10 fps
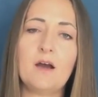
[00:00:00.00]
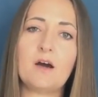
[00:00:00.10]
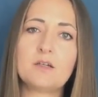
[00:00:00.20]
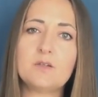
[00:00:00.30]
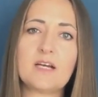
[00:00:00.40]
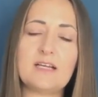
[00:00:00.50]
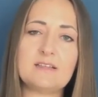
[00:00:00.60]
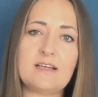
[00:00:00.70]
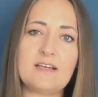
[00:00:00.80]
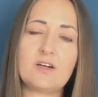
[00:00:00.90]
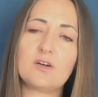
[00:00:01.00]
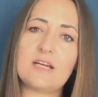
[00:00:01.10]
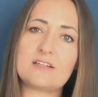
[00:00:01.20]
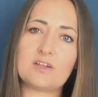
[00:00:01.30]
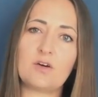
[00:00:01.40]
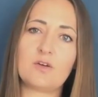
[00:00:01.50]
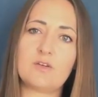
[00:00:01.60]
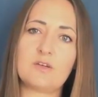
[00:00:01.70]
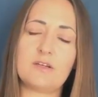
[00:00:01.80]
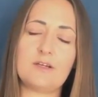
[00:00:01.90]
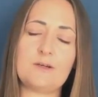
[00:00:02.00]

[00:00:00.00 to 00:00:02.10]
Or you can collect all